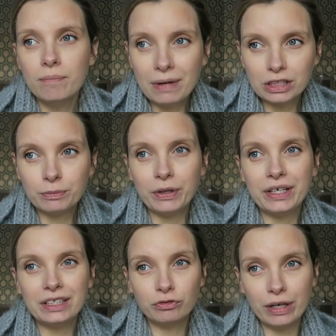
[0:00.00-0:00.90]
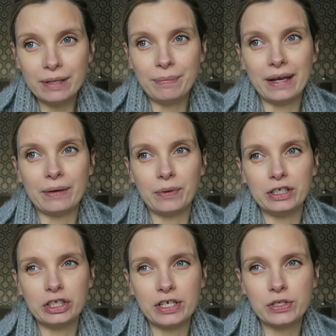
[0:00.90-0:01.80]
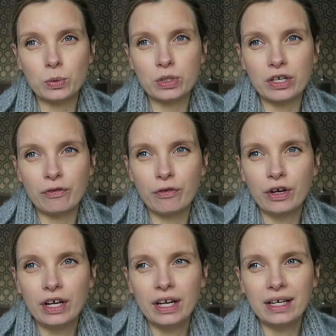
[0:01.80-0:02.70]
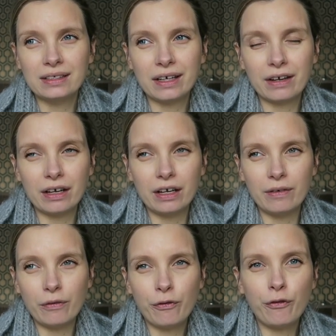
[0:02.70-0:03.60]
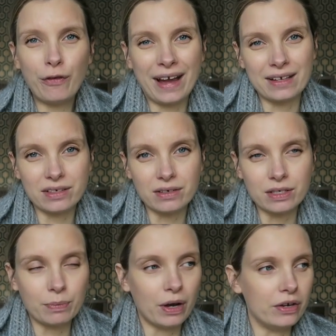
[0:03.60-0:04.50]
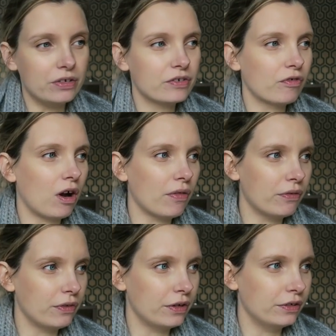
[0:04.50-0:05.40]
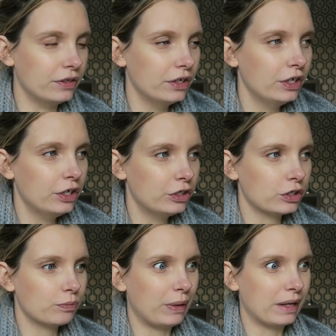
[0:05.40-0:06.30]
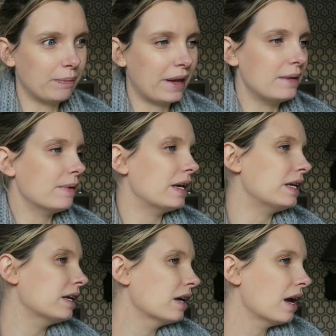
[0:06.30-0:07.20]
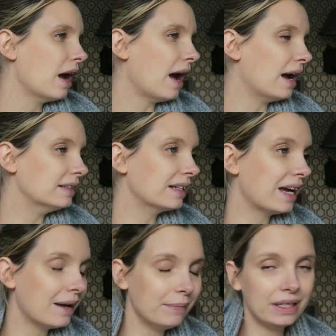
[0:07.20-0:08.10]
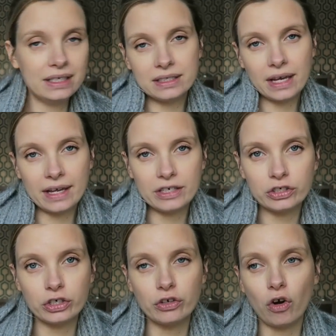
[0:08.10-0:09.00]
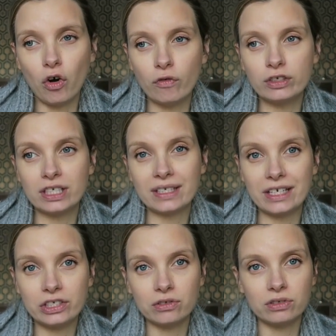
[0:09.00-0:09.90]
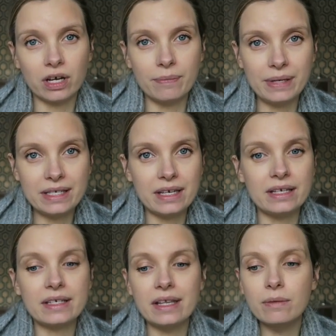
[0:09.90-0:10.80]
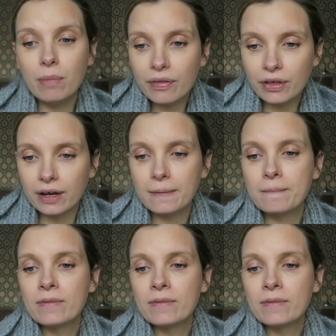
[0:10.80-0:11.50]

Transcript: measurement is really big, which is sort of, it's like fat, I suppose, rather than just big baby, and it can be an indication of gestational diabetes in the mother,